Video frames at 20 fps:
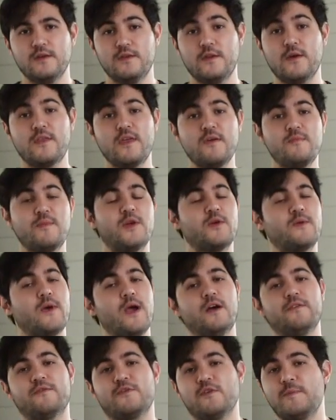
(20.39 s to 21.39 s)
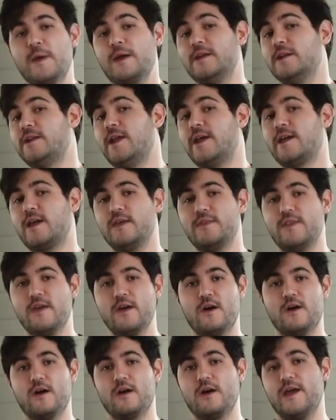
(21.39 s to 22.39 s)
Though they've been around for about a decade, they
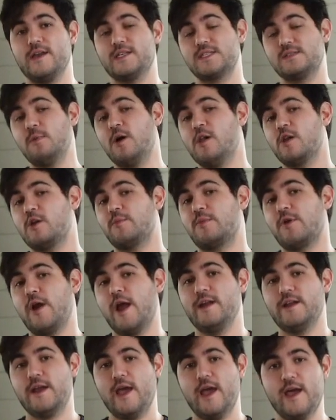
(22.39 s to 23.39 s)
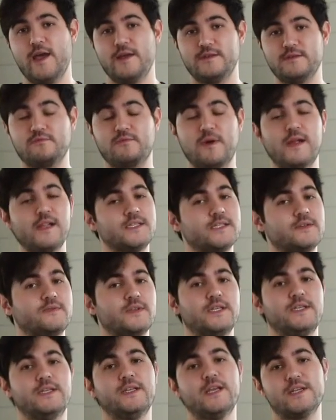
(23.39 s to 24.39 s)
are a smaller brand and
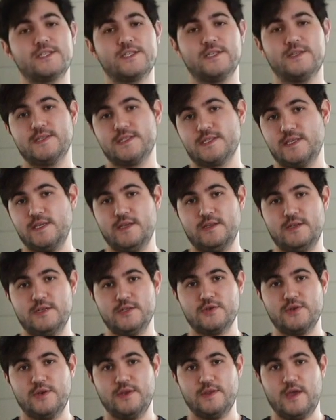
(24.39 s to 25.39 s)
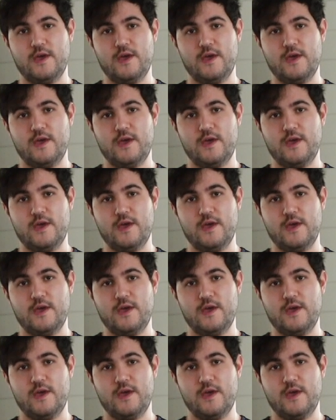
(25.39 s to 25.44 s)
relatively niche in the ski industry.